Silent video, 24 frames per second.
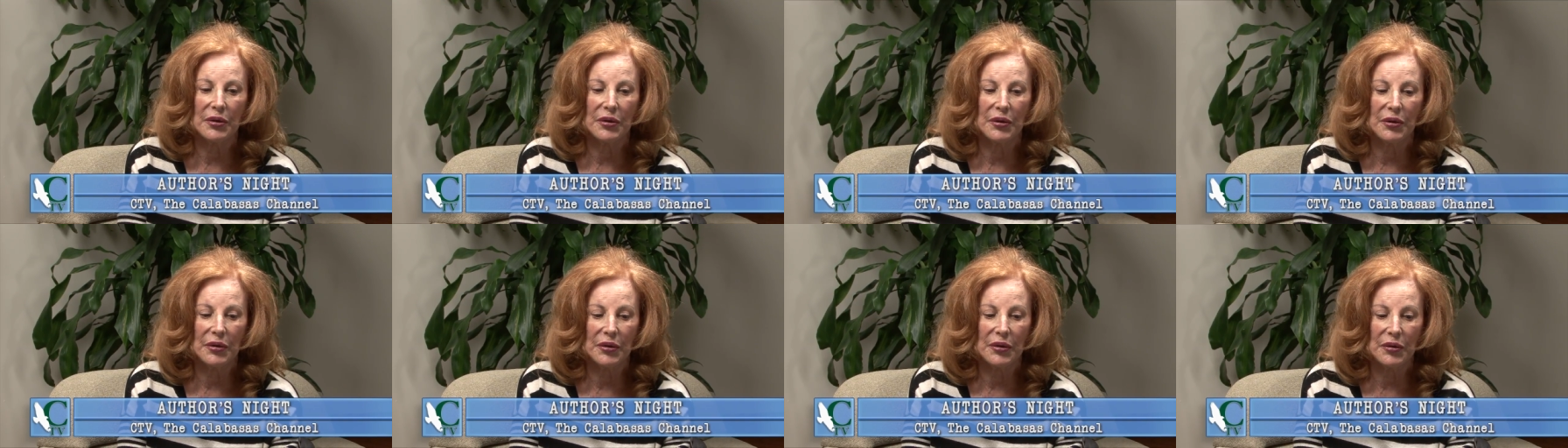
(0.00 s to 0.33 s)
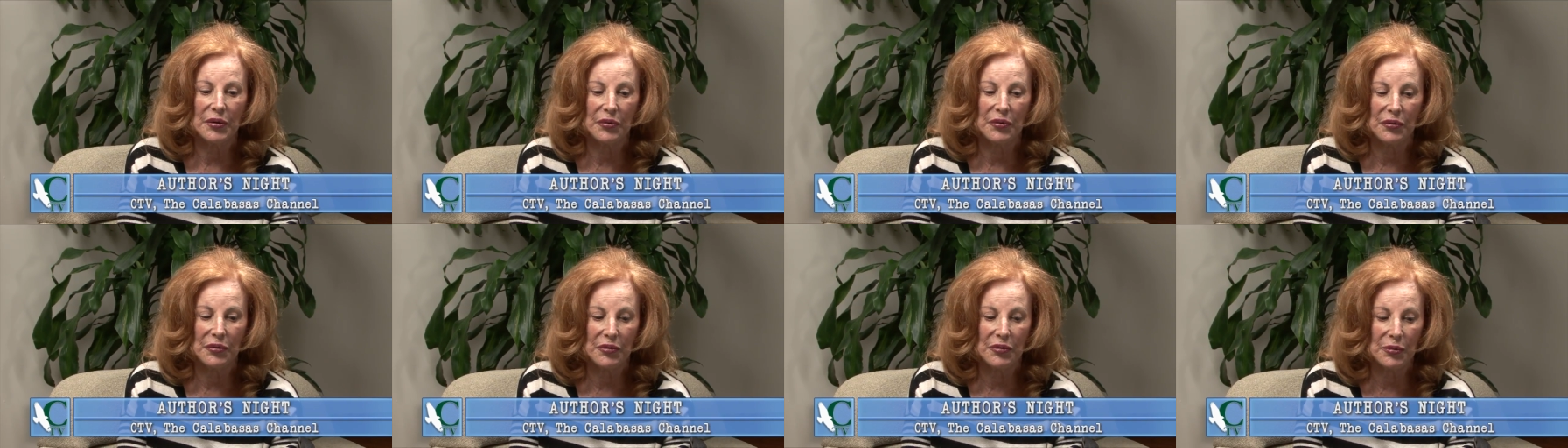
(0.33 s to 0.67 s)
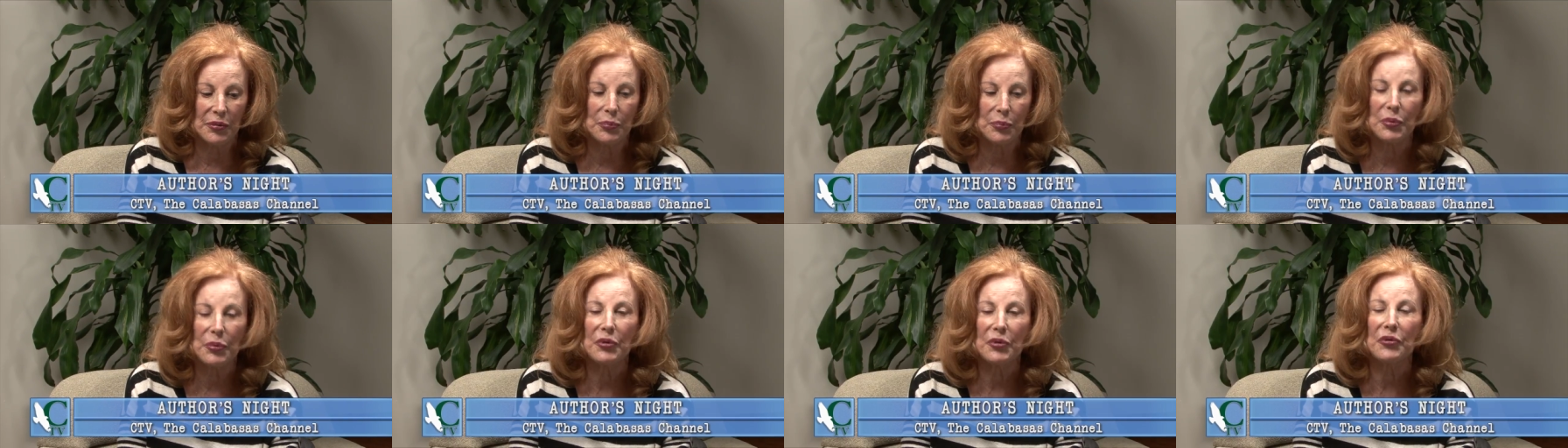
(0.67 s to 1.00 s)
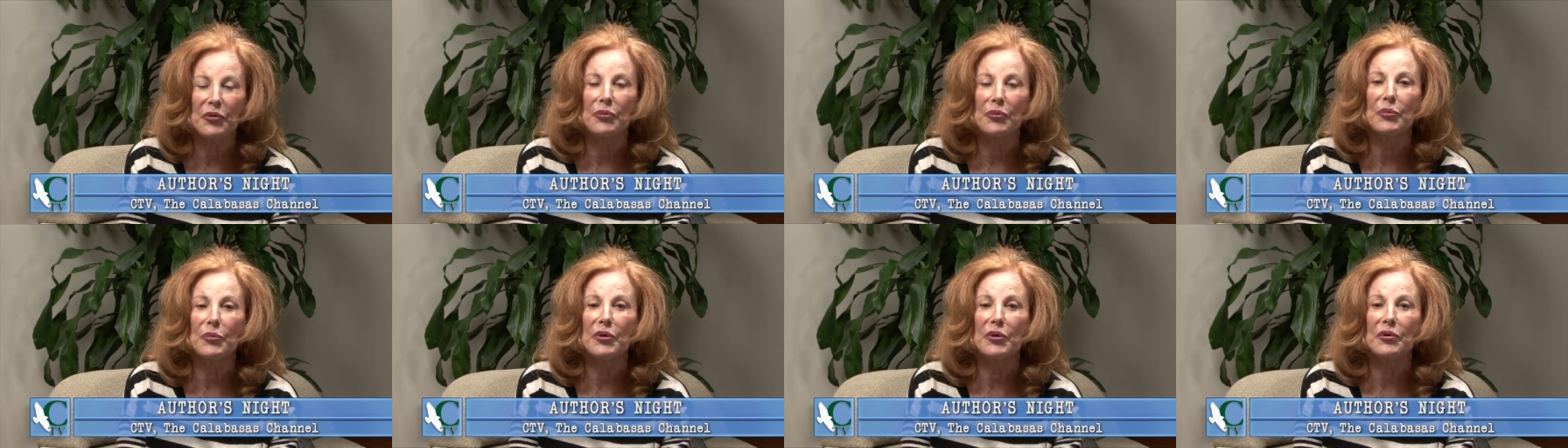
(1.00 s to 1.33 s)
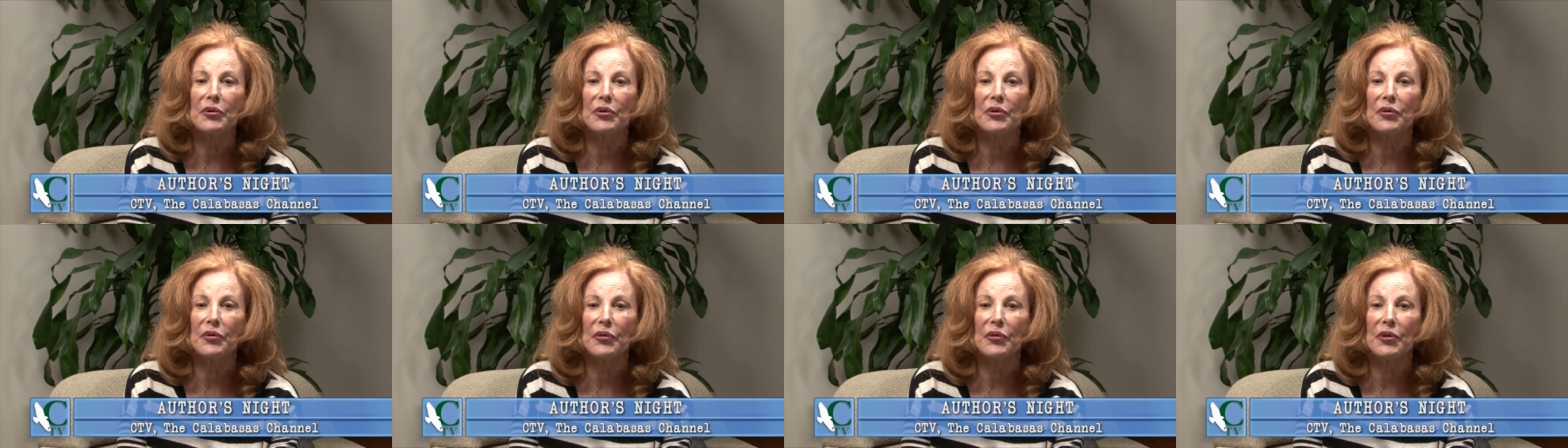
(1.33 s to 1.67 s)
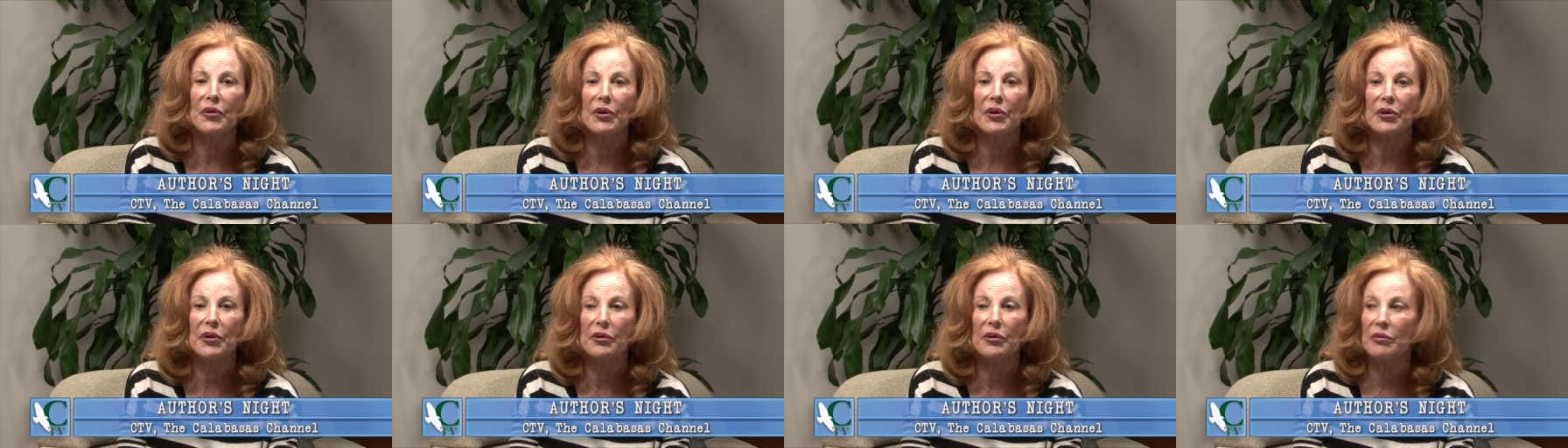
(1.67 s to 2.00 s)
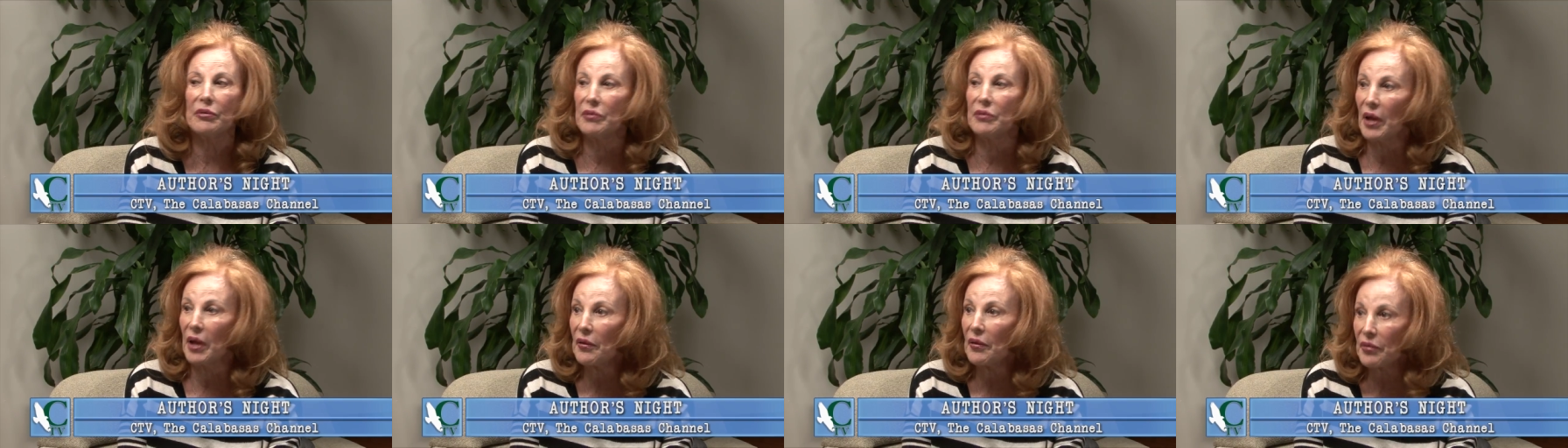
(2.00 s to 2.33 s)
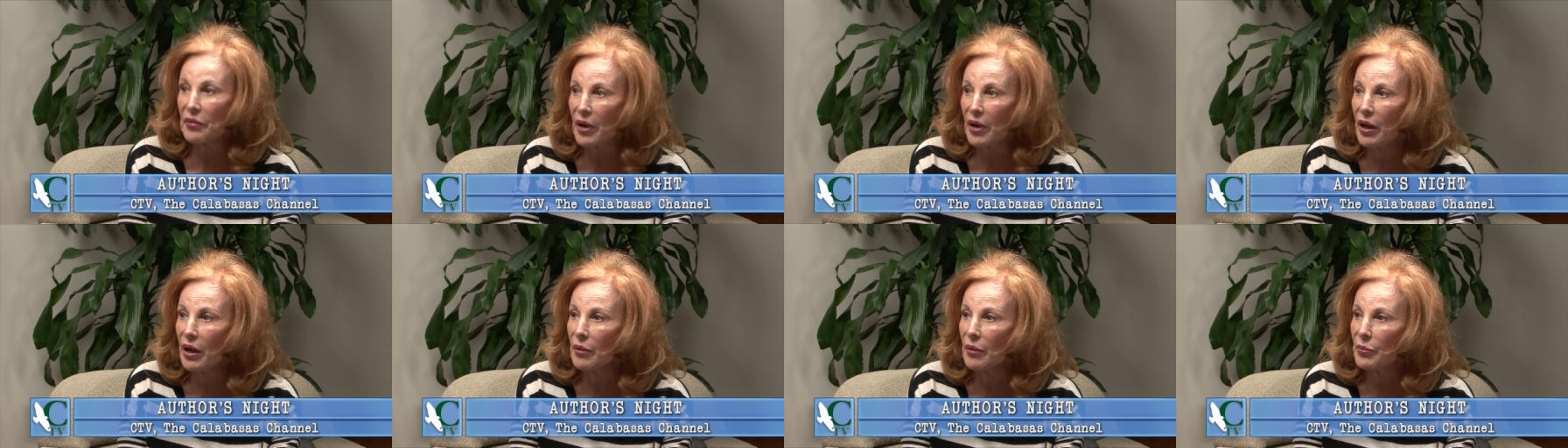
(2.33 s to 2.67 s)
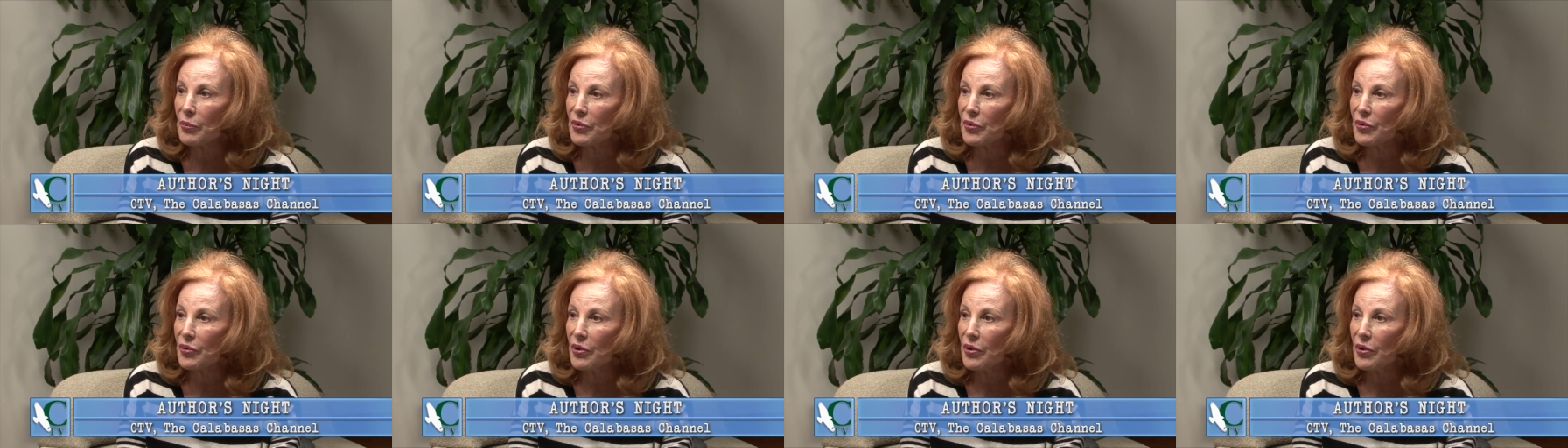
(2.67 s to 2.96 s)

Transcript: his imprisonment in the death camps,